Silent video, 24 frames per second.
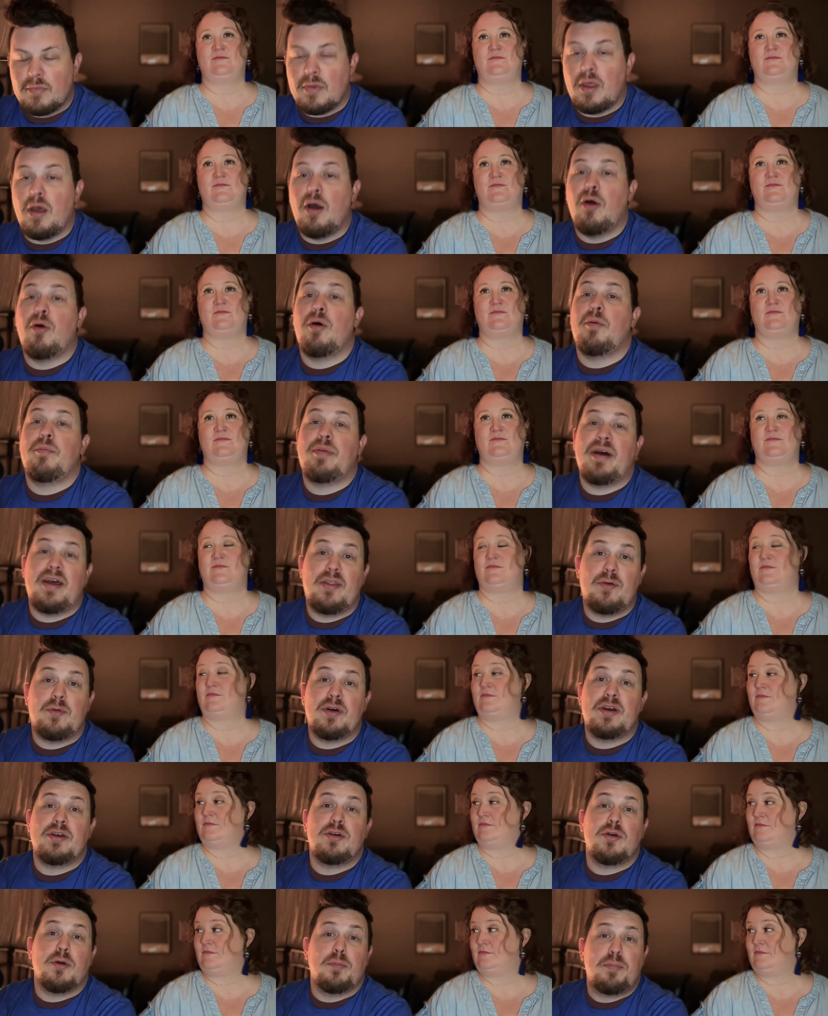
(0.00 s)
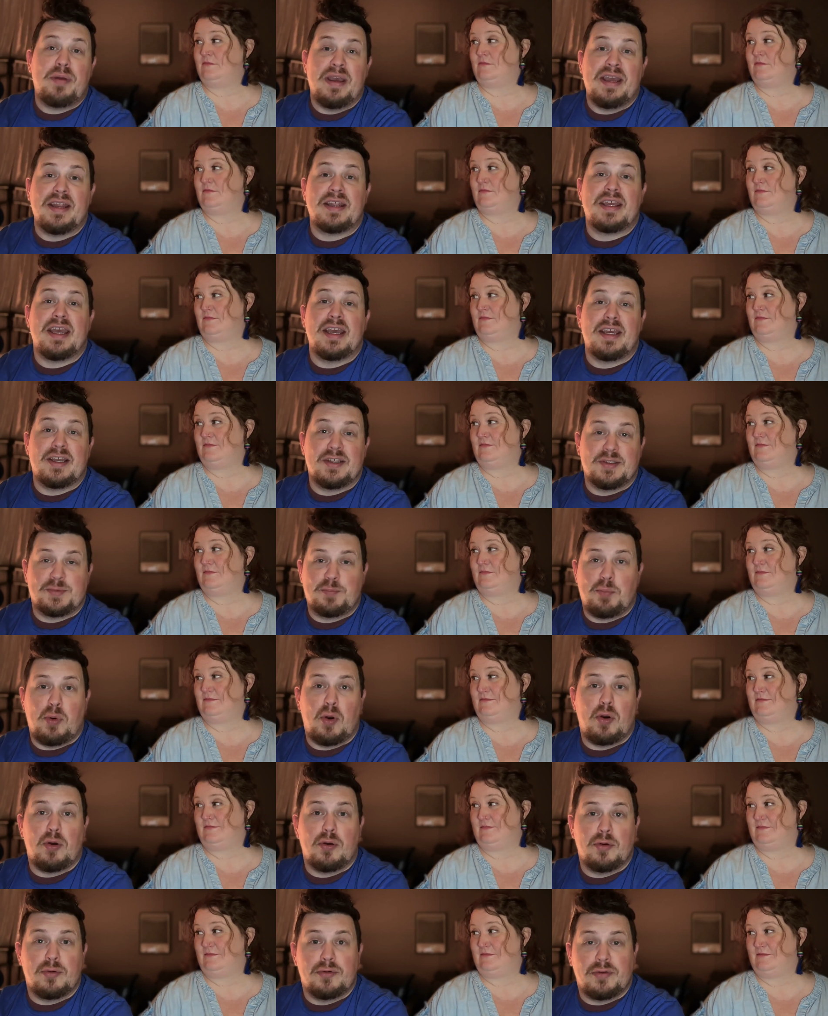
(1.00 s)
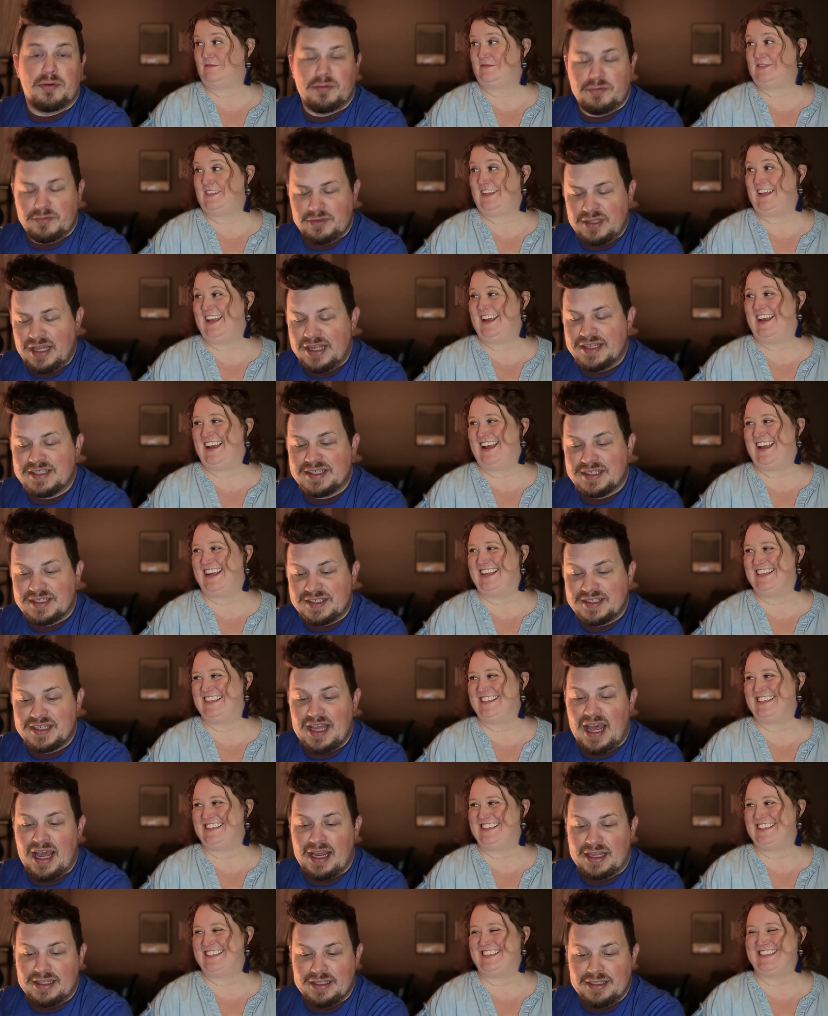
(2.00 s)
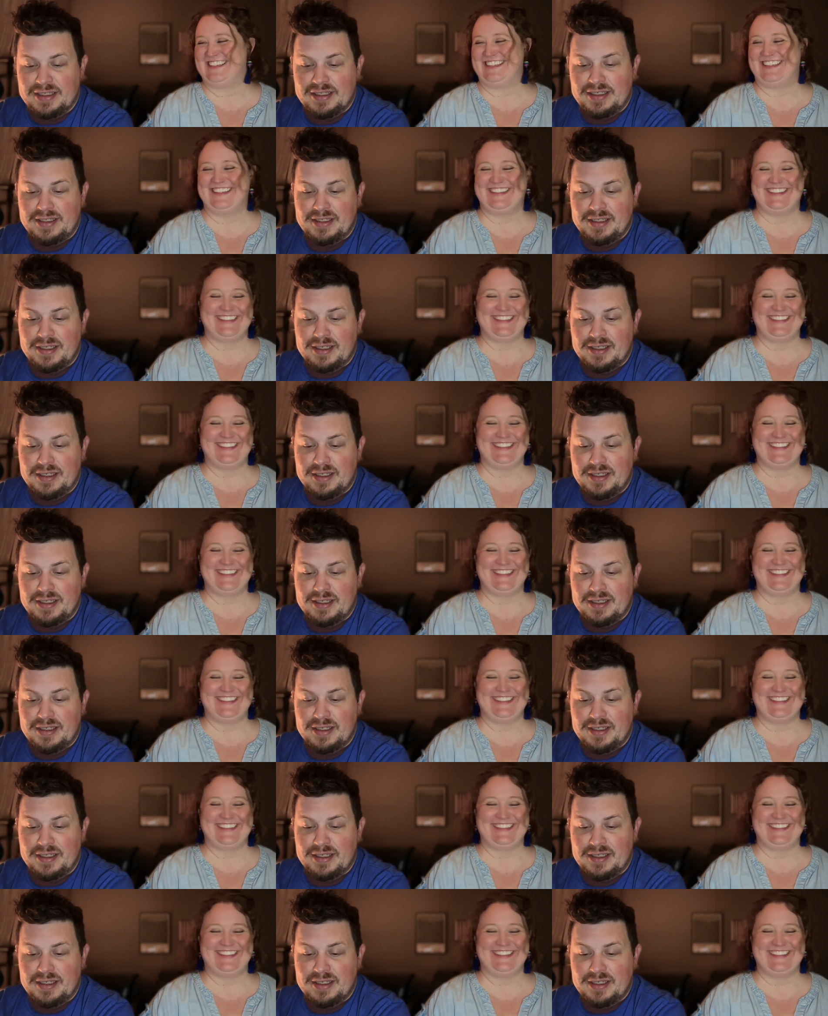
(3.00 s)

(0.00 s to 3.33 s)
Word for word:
Speaker 1: Oh, and by the way, your pancake is burned. That's exactly